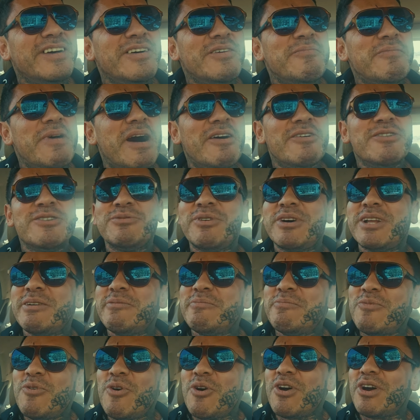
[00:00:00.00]
But I always wanted
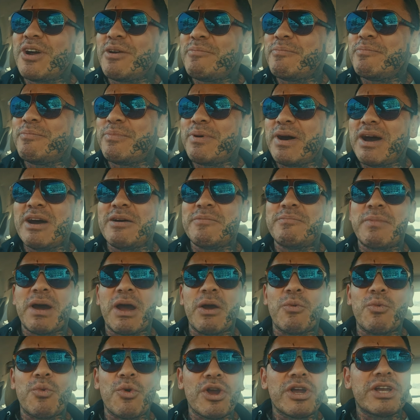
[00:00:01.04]
more. But my
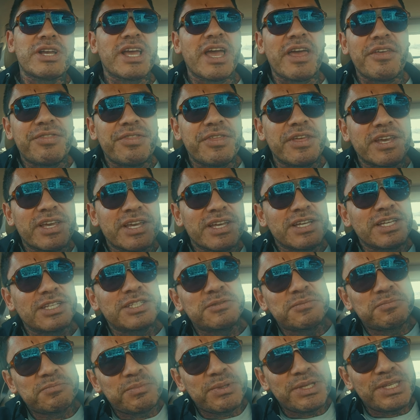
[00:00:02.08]
work ethic
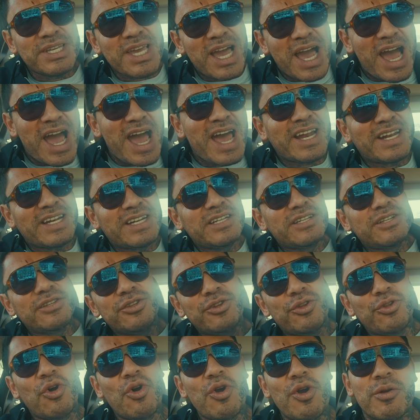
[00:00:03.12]
is beyond
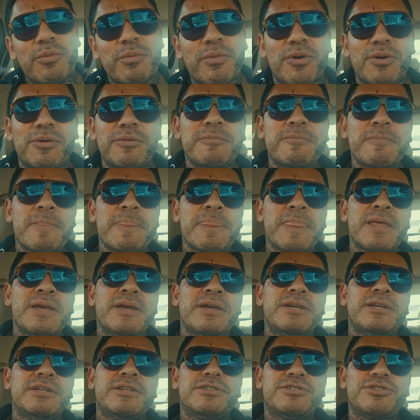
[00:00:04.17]
normal.
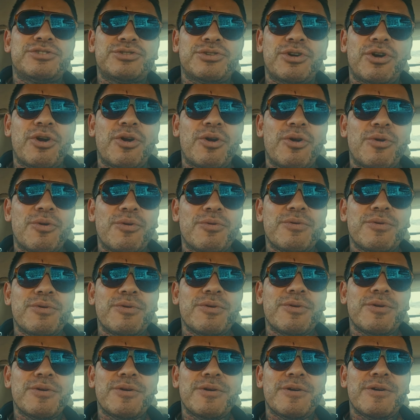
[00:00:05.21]
So
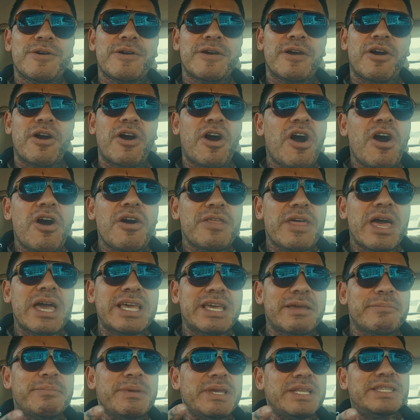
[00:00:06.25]
all that
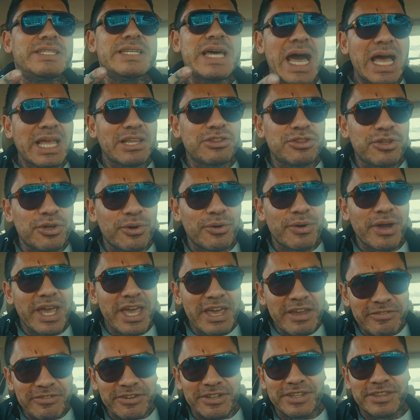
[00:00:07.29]
could be taught, though.
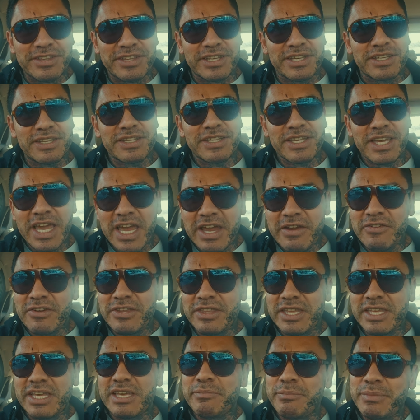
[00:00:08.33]
Everything.
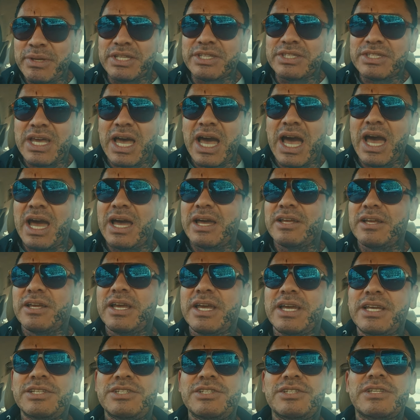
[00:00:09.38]
Everything could be taught.
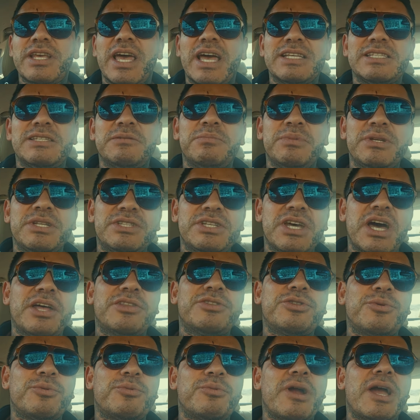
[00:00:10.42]
It just has to be
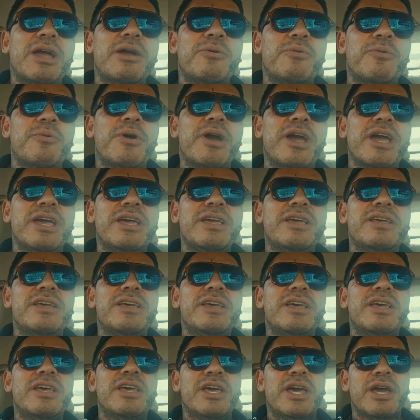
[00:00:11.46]
taught the right way
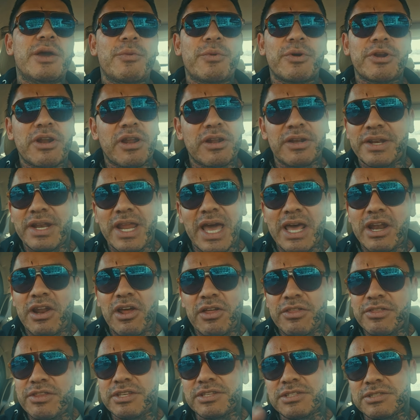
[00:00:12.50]
and with not
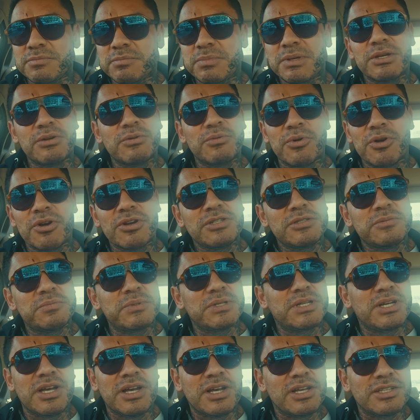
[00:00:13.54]
all these big words,
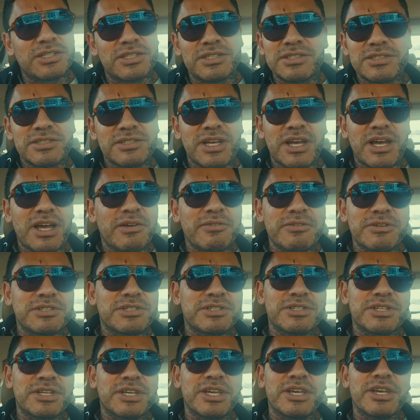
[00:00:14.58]
because
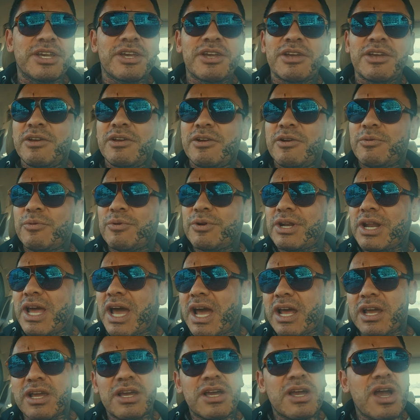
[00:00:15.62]
obviously we're
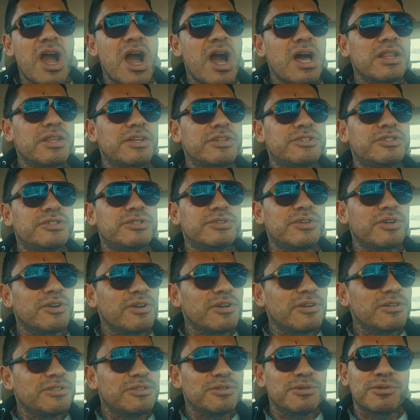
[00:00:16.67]
not college
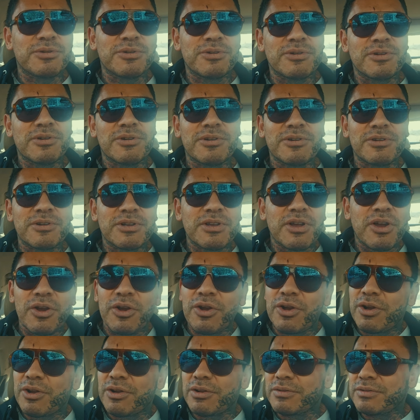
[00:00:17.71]
nerds
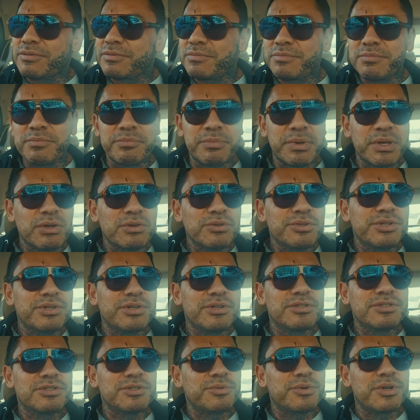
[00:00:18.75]
or
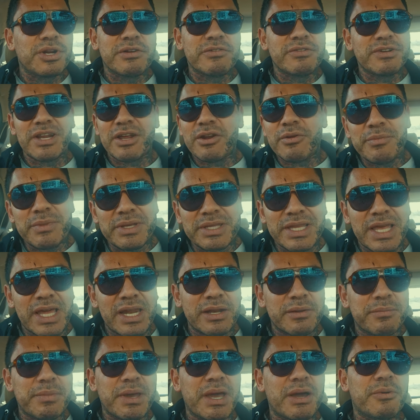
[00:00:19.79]
builders or whatever. And I don't mean that
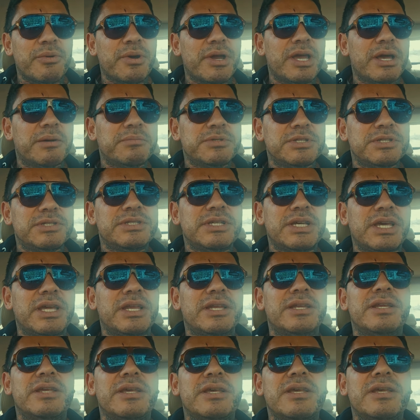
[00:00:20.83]
in a bad way. I'm just
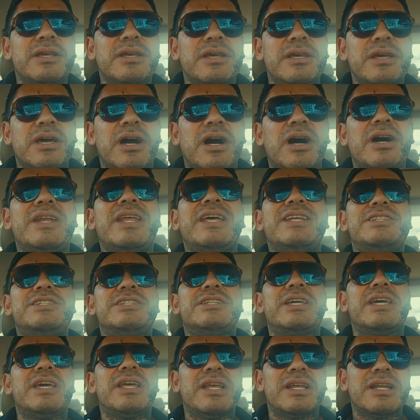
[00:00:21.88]
saying
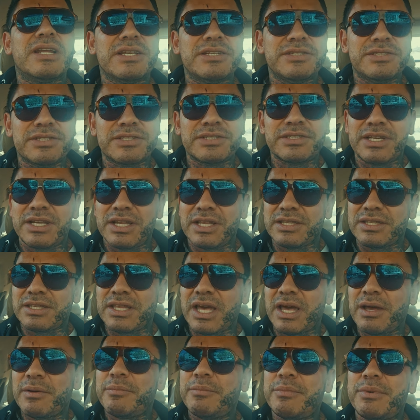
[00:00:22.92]
uneducated. Let's just say like
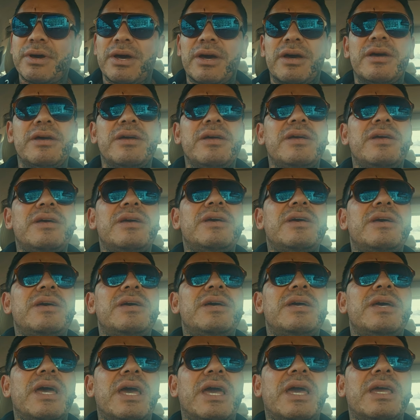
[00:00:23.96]
that. But,
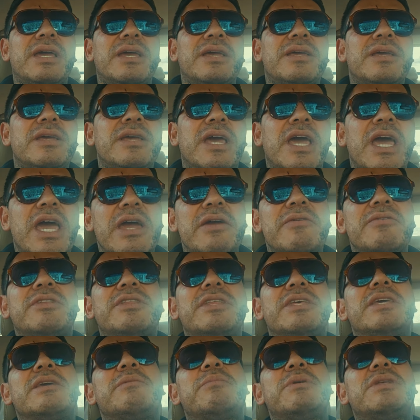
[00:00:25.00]
hey,
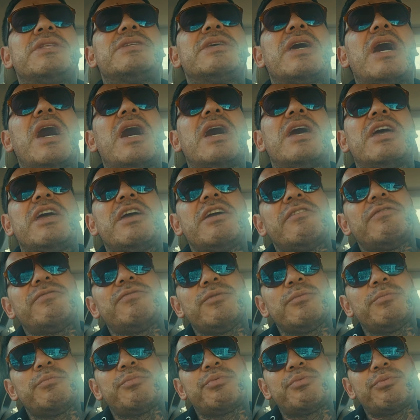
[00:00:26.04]
everything can be taught if
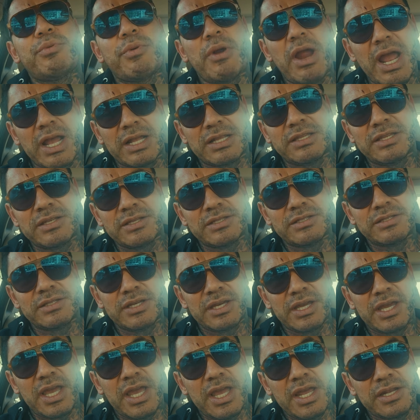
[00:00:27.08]
you practice
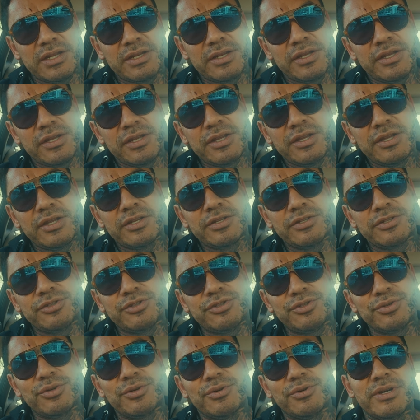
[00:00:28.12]
and
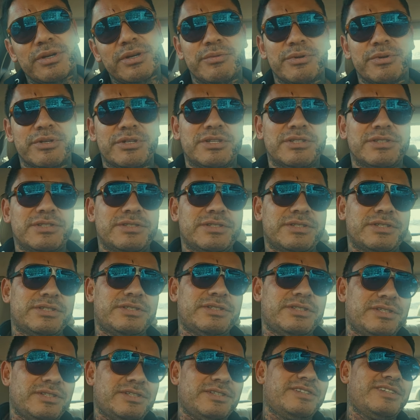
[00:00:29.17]
do it with
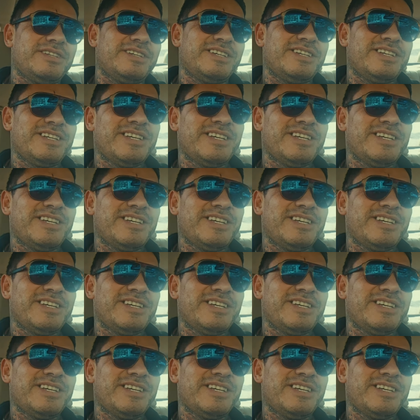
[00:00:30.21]
consistency.